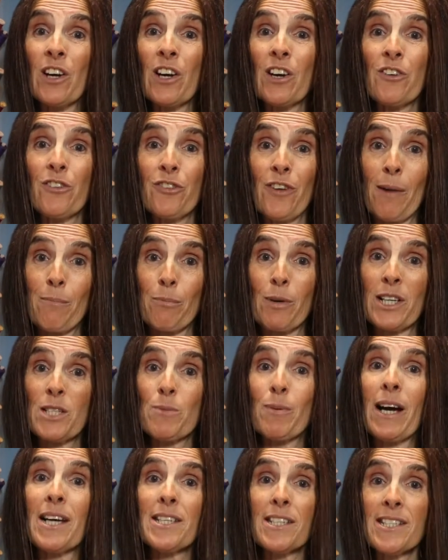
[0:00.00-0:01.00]
fabrics.
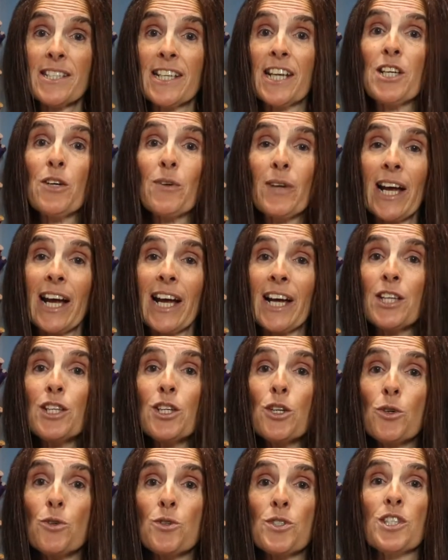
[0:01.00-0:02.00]
But as I say, you can
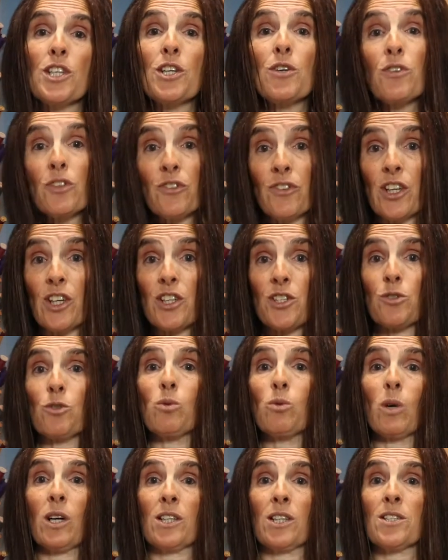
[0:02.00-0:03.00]
use the
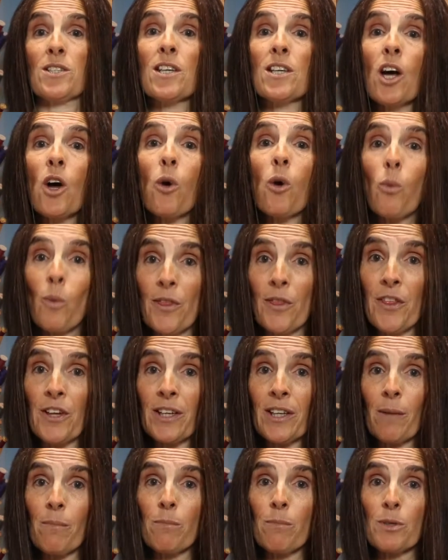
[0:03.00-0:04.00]
universal ones with the
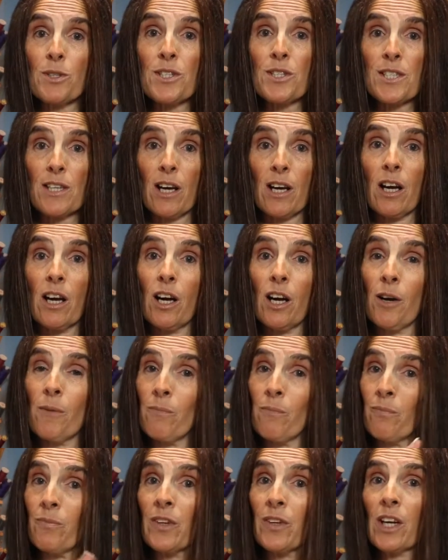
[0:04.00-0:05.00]
numbers
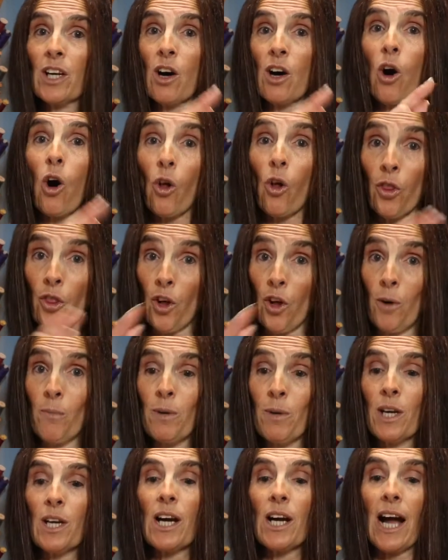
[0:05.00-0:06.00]
on
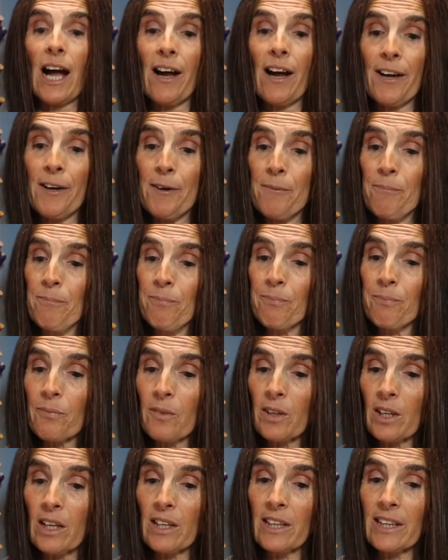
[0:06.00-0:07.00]
them.
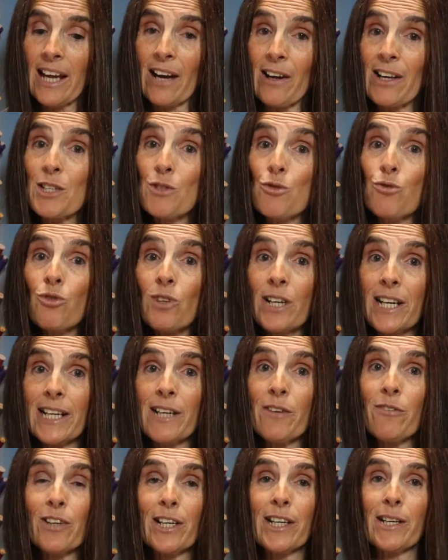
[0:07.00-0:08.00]
Now, it's
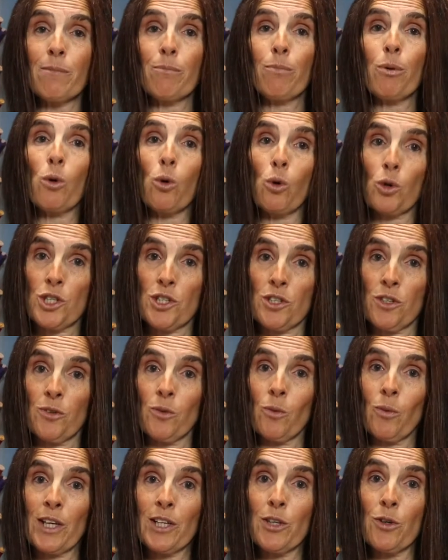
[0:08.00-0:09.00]
really important
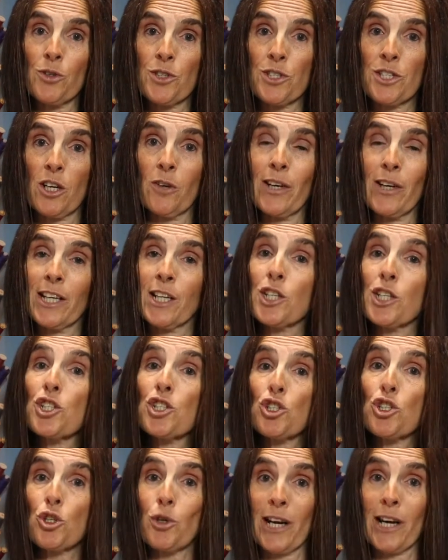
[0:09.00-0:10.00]
when you're sewing
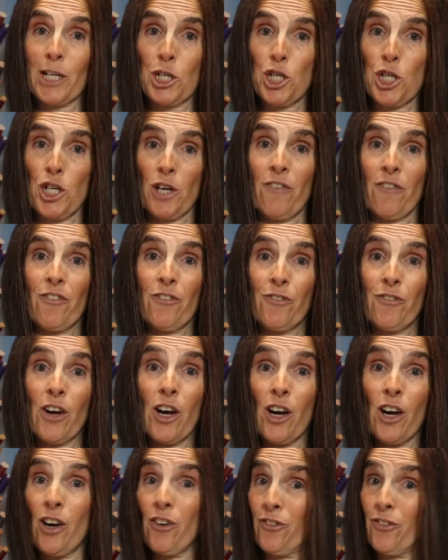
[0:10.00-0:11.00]
stretch
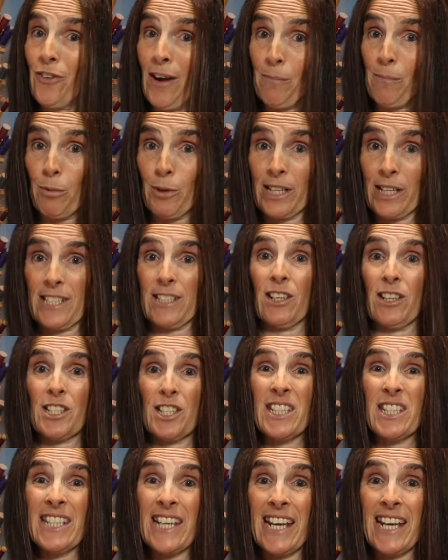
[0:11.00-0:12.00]
fabrics like
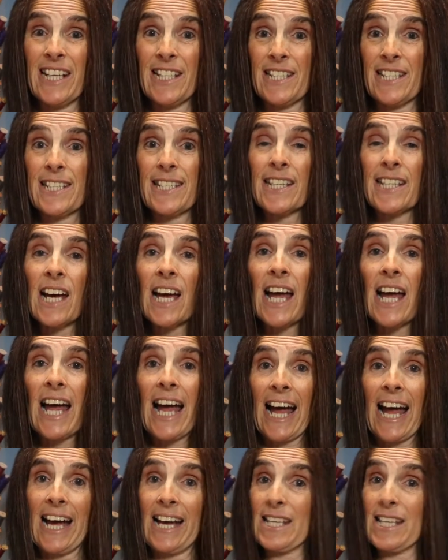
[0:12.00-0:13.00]
knits,
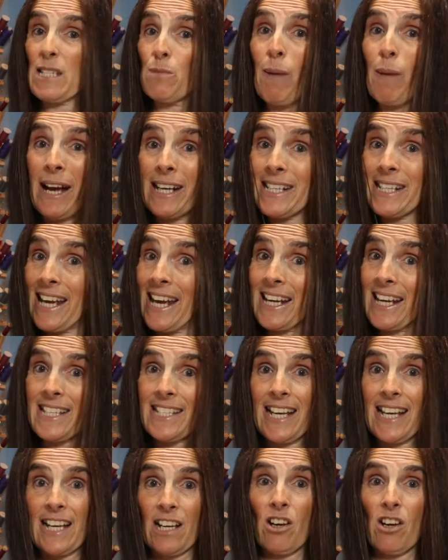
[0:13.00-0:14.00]
spandex,
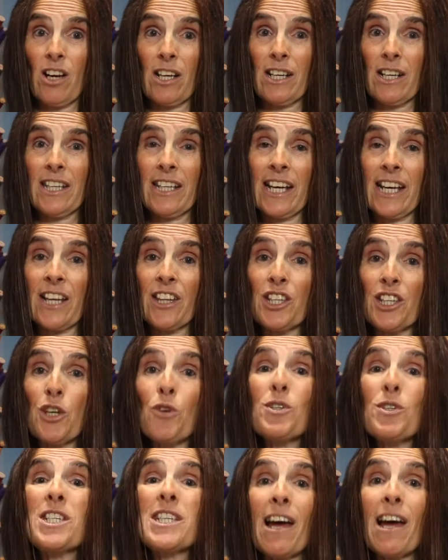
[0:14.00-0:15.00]
that kind of thing, that
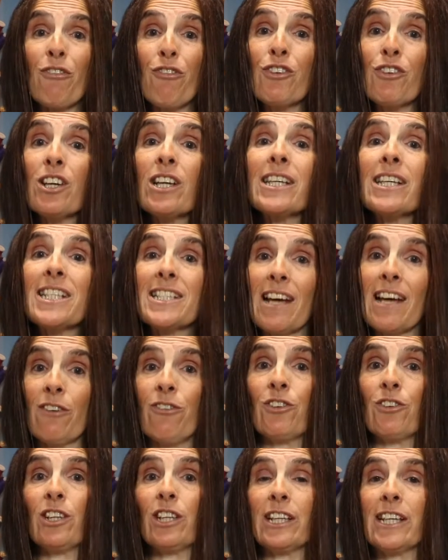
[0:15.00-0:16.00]
you
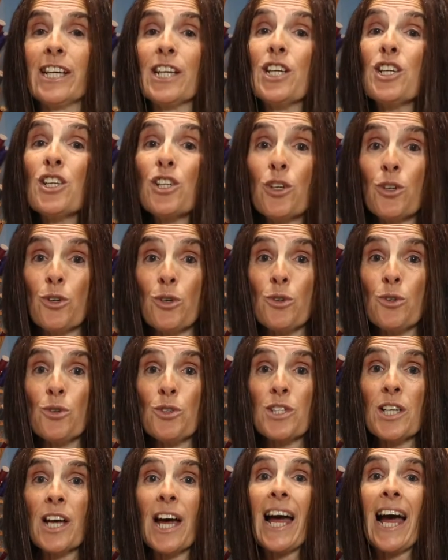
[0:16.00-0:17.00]
definitely
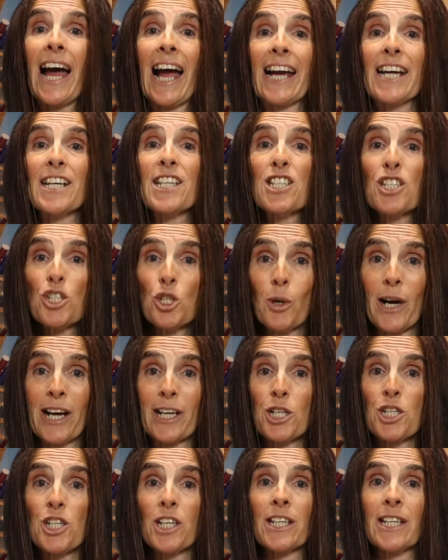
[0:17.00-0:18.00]
use a
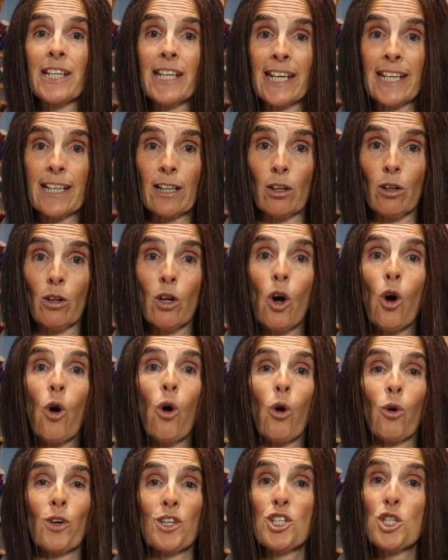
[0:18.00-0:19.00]
stretch needle
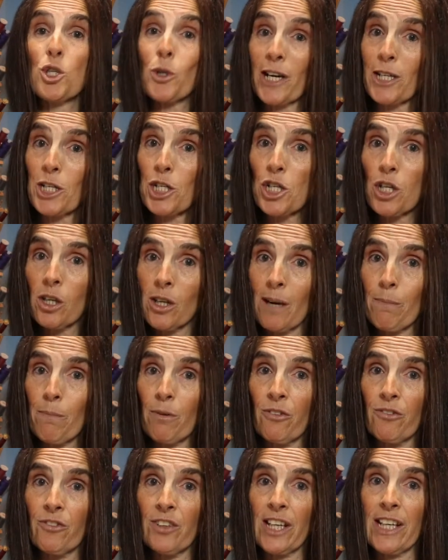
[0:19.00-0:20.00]
or a stretch type
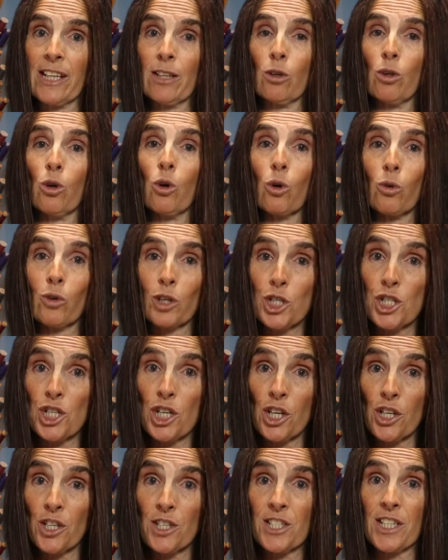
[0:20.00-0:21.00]
of needle or a
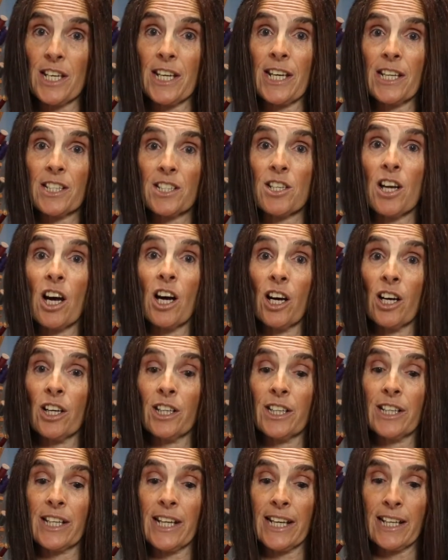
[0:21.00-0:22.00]
jersey
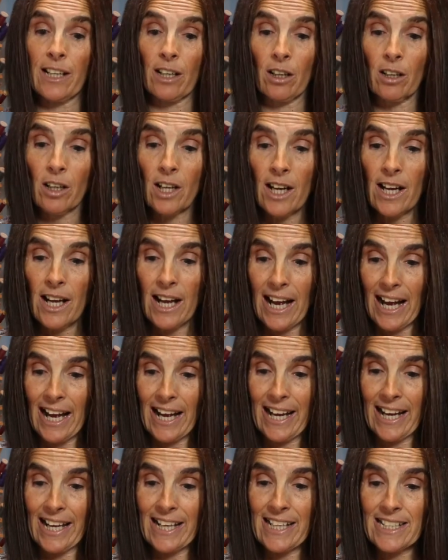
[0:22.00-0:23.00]
needle.
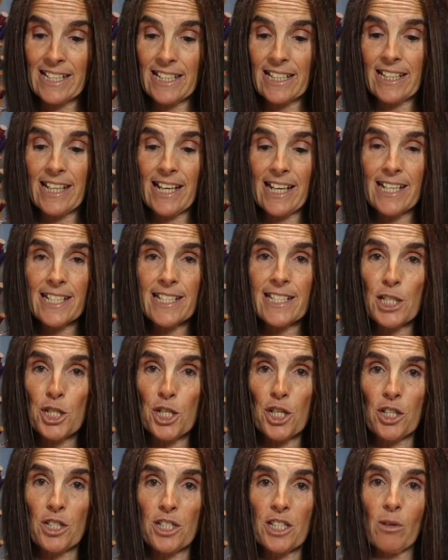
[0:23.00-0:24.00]
And there's the
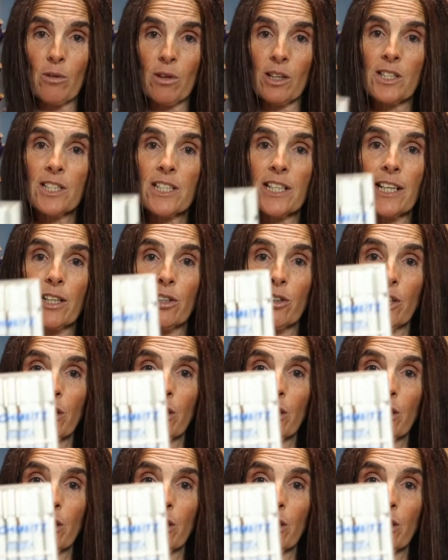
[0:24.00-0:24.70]
jersey ones. They look